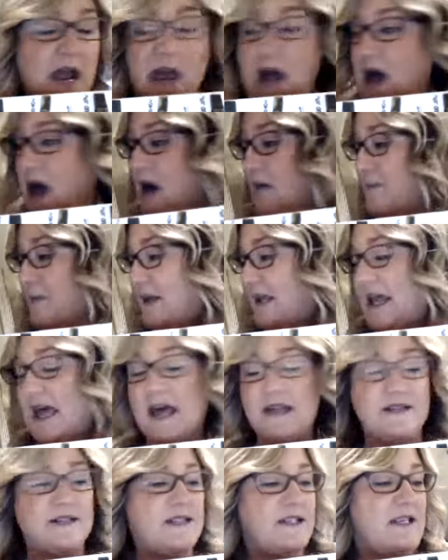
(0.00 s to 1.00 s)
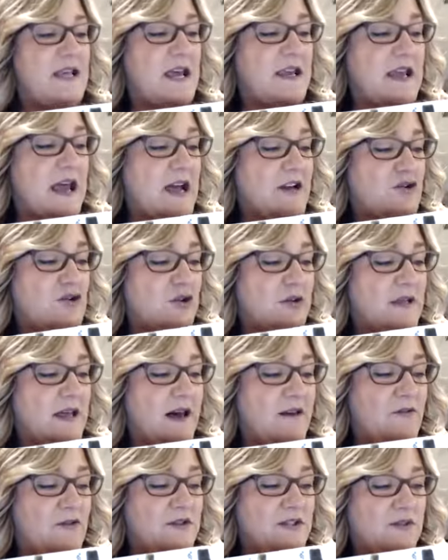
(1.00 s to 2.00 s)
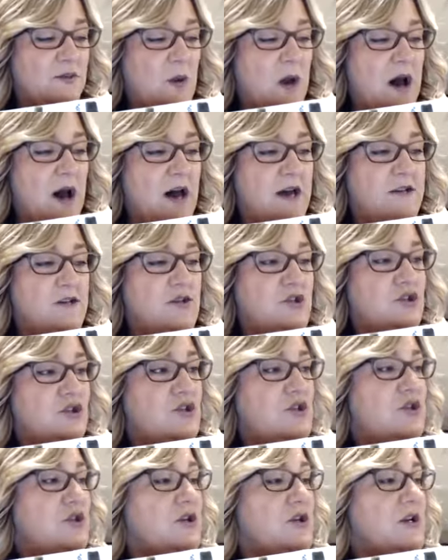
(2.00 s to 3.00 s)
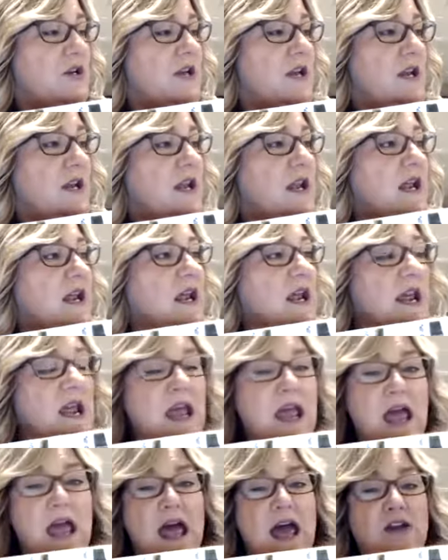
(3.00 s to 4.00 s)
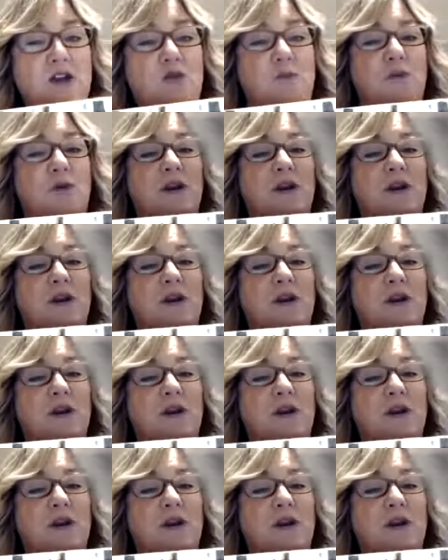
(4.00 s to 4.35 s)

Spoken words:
up against a natural level swatch, and you put